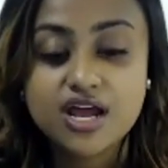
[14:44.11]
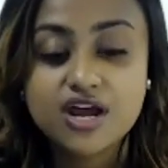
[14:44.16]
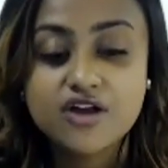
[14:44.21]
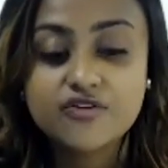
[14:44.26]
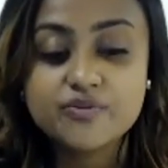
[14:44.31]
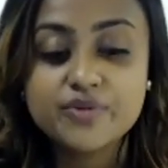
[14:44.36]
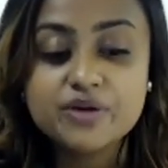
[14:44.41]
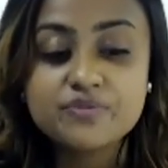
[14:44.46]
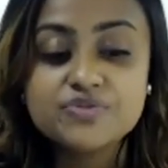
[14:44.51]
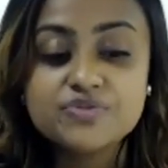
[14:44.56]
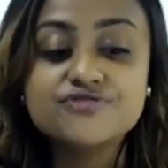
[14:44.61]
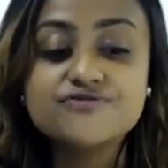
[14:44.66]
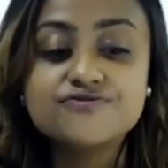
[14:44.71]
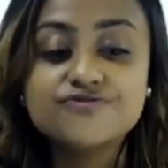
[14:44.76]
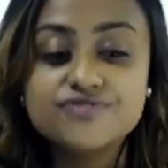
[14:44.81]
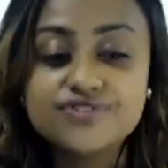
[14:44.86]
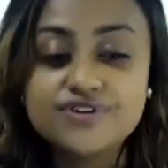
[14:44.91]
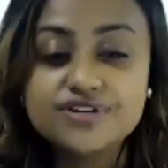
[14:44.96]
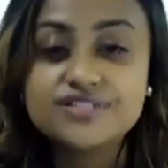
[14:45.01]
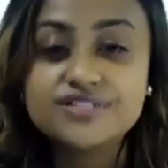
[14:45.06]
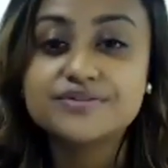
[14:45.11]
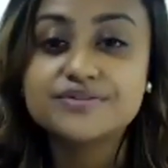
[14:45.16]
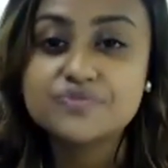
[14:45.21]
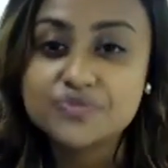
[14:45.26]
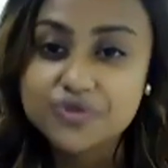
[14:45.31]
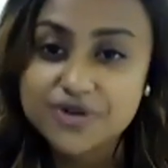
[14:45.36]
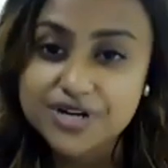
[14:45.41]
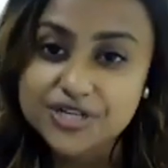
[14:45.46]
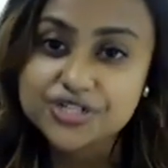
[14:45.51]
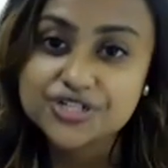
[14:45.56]
Remember, the first
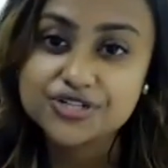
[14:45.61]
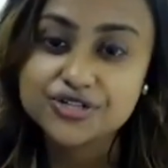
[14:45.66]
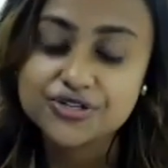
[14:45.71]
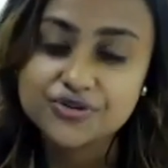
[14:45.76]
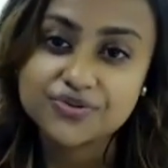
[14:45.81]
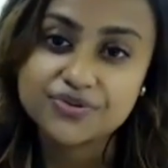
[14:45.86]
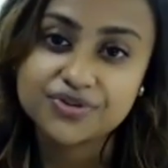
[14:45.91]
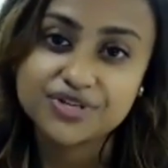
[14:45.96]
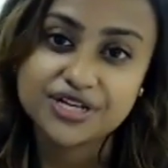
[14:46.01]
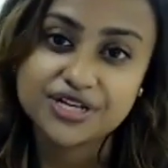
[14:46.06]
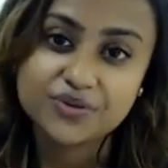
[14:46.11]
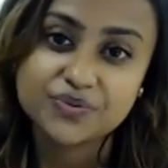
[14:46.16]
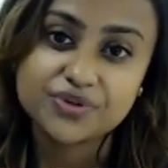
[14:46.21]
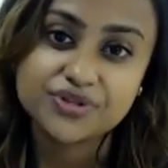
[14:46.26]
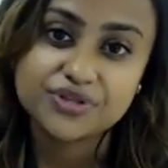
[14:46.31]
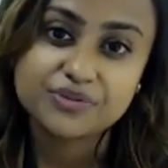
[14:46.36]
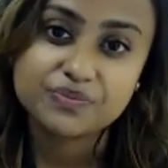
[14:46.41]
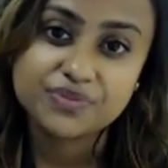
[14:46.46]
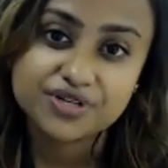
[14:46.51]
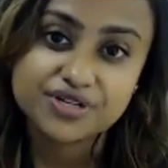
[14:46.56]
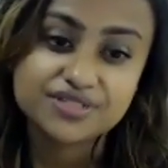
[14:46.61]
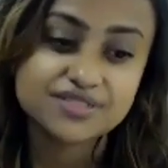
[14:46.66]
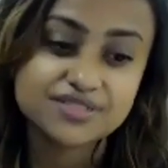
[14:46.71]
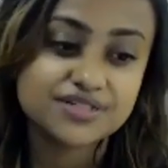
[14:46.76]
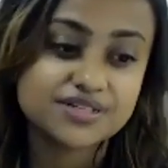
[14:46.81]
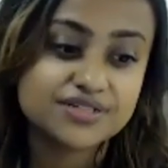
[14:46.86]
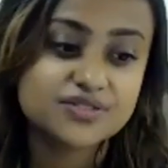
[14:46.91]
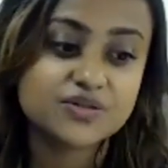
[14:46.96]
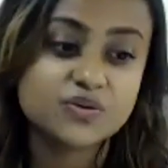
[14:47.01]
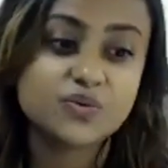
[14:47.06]
impression you create with a person
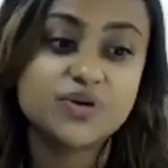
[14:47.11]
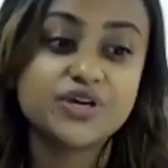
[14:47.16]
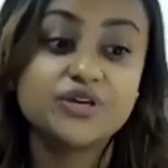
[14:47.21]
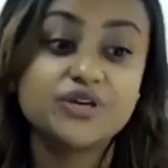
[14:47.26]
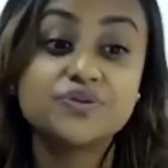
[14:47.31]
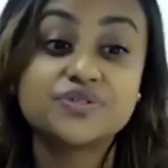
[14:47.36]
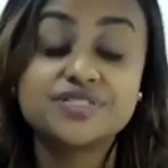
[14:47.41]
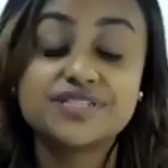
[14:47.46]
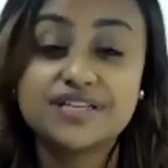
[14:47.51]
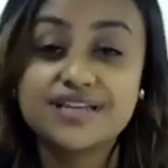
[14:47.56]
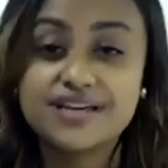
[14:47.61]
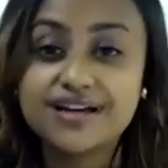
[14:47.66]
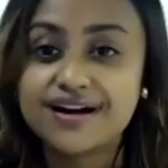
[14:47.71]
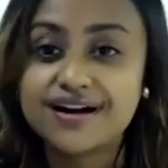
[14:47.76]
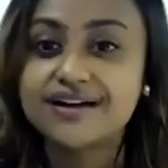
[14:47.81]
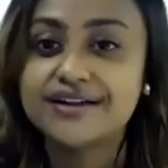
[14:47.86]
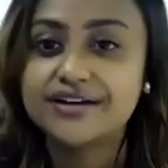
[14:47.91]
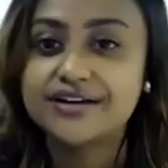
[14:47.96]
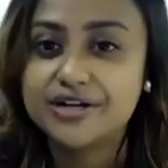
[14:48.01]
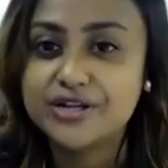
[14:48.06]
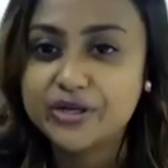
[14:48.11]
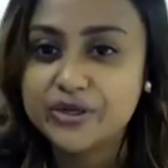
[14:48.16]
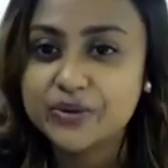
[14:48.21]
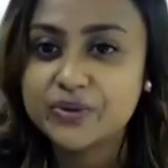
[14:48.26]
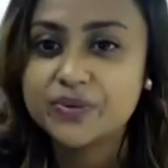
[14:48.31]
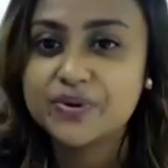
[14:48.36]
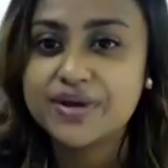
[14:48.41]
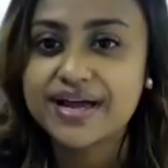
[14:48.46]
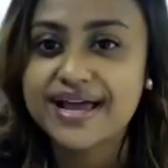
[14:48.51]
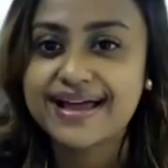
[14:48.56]
is the way you say hi,
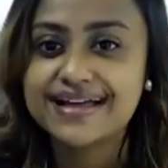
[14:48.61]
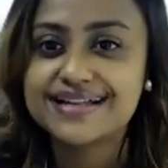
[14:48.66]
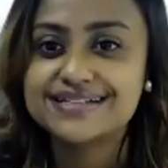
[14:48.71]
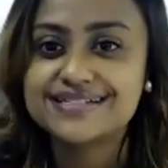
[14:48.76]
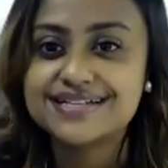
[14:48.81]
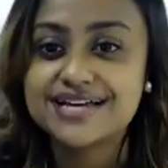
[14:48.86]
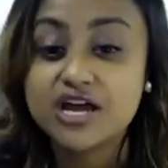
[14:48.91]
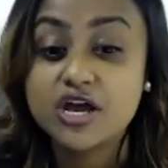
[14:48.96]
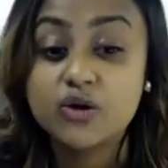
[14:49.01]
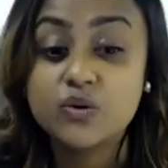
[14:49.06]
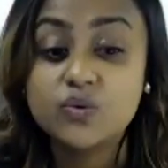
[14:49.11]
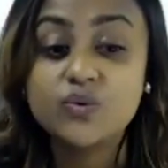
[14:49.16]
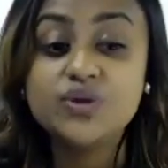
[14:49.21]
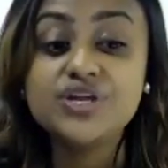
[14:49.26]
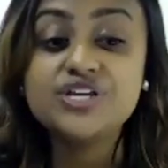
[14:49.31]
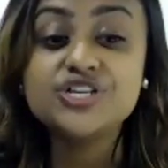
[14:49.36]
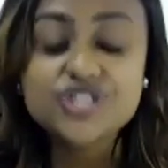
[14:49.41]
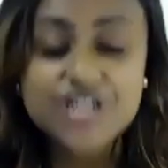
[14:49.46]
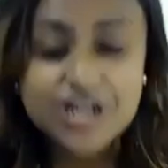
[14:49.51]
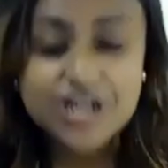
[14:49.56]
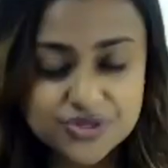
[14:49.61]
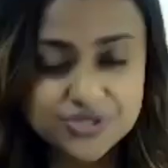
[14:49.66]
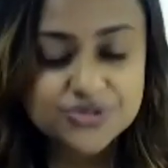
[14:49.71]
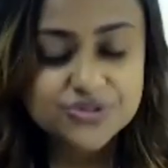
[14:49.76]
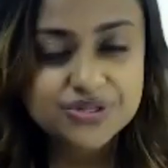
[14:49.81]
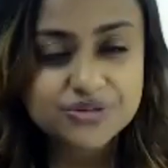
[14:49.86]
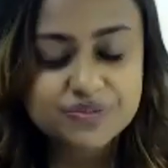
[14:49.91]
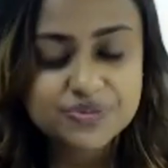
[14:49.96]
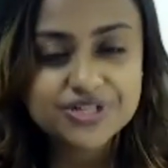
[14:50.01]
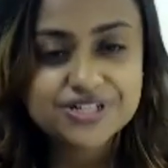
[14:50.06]
hello, and reach out to
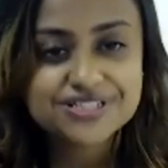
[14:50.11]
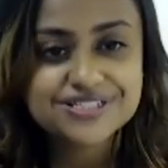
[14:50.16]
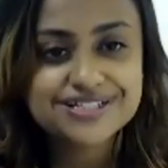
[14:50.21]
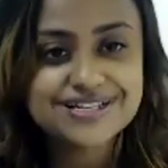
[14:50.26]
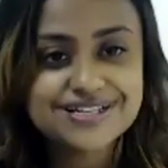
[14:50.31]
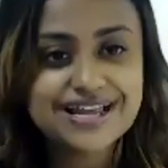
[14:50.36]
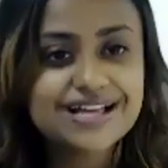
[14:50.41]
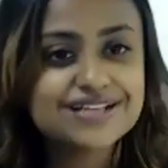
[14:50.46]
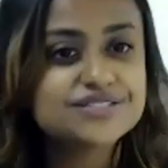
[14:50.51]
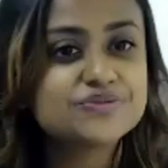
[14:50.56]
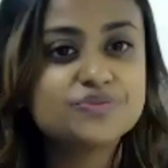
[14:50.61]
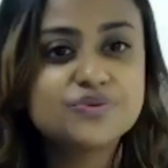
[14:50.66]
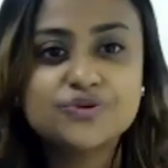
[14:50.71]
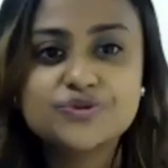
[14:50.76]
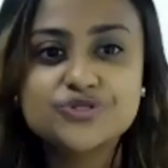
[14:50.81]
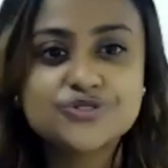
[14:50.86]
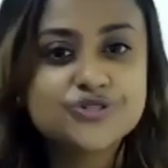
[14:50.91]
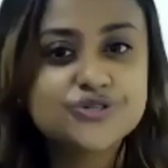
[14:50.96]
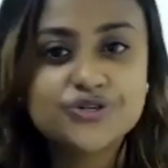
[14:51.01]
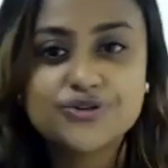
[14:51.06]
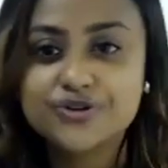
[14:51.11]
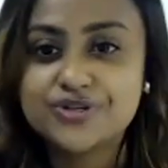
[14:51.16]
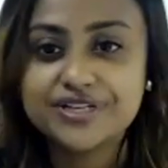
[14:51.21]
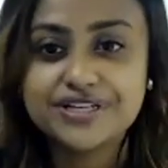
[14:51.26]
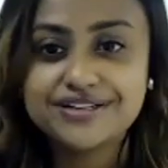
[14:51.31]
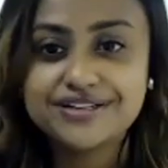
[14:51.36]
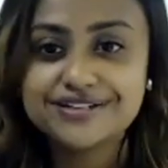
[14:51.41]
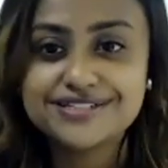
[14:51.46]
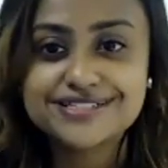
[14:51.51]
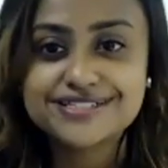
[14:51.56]
the person, as opposed to your
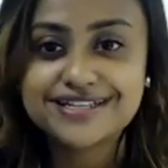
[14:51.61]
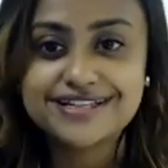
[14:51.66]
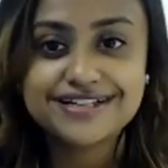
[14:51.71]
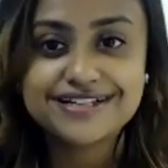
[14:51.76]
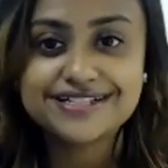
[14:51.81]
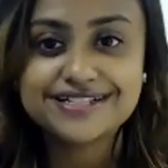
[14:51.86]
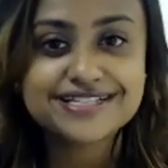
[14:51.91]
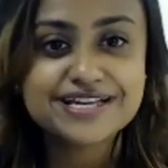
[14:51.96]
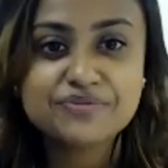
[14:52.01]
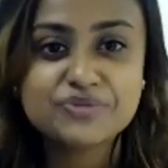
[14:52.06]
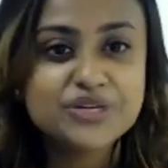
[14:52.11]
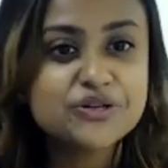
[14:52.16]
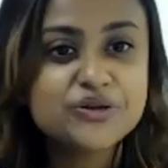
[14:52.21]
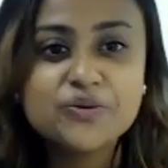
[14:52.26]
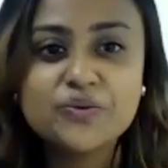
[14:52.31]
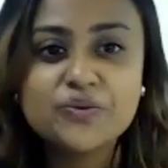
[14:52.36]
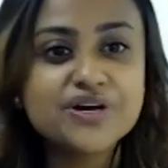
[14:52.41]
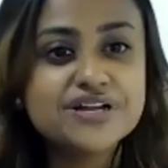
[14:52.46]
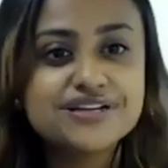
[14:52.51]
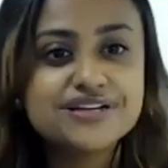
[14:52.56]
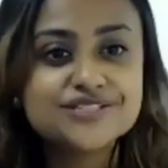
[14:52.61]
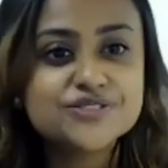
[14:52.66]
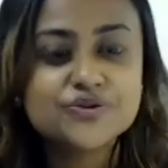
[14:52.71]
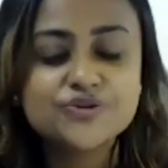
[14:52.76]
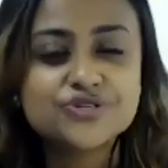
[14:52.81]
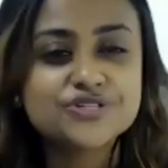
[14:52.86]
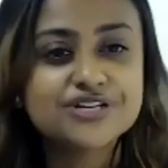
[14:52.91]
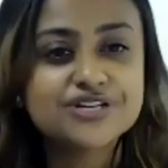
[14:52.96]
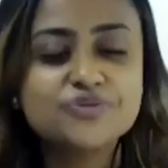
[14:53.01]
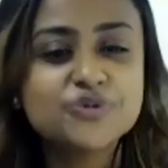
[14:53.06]
legal skills. I mean, no one is going
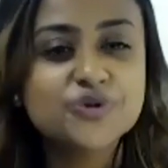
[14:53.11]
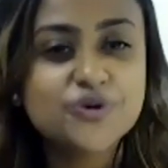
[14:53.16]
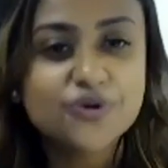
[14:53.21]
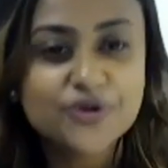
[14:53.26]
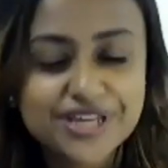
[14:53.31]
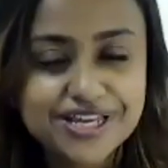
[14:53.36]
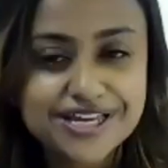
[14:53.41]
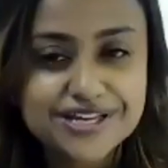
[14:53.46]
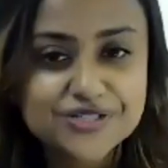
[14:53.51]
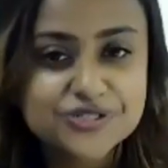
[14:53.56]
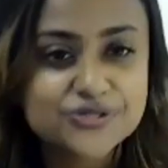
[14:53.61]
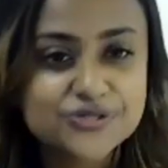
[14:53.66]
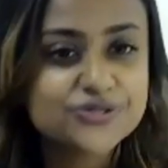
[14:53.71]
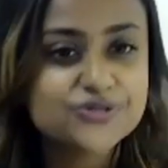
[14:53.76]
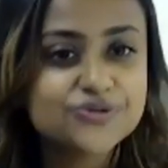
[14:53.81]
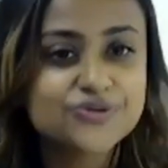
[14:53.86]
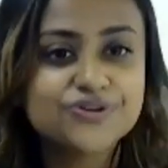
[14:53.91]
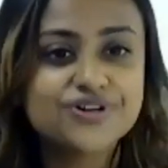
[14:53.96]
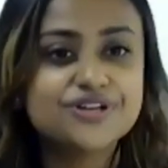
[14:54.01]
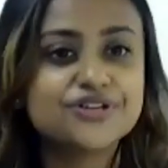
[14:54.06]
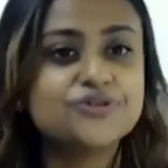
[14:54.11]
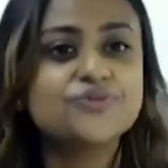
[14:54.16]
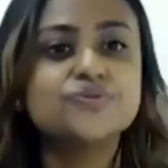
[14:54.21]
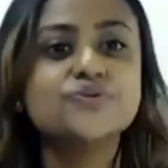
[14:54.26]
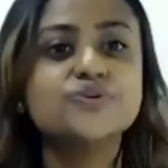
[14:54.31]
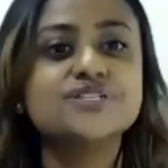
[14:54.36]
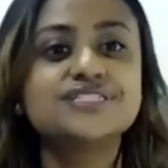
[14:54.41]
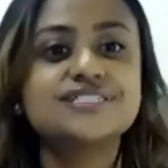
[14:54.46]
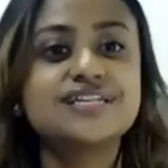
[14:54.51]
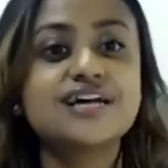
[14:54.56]
to come knocking at your door and you
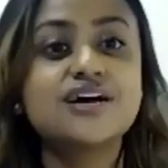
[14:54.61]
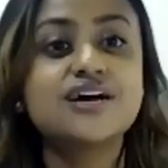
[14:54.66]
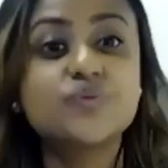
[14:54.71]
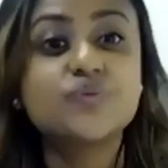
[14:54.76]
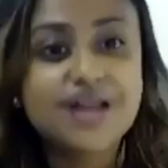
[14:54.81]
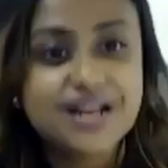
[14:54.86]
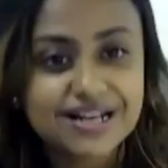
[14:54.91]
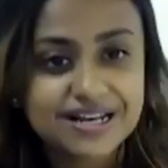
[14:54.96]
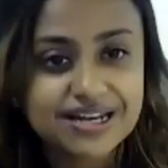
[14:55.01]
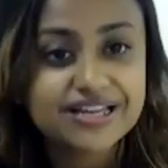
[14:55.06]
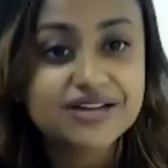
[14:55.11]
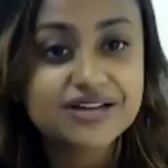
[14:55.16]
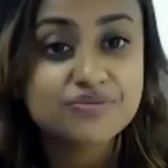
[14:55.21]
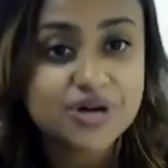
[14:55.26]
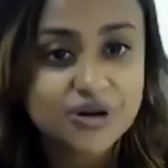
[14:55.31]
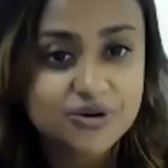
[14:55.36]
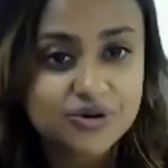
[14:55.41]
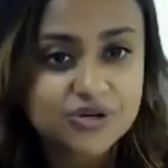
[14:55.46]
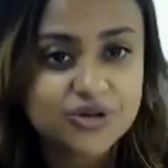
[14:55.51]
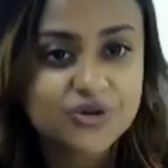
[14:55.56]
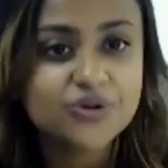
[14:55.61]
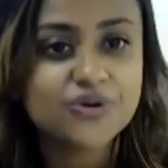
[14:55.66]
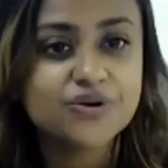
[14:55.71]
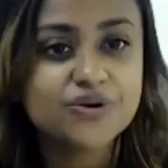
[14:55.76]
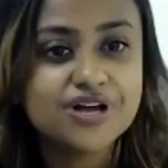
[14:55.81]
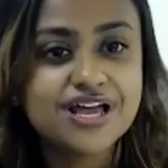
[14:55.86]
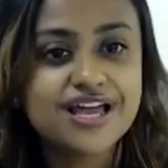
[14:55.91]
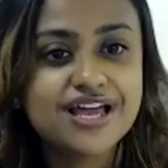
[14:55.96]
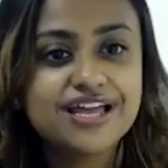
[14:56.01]
will start rattling about law.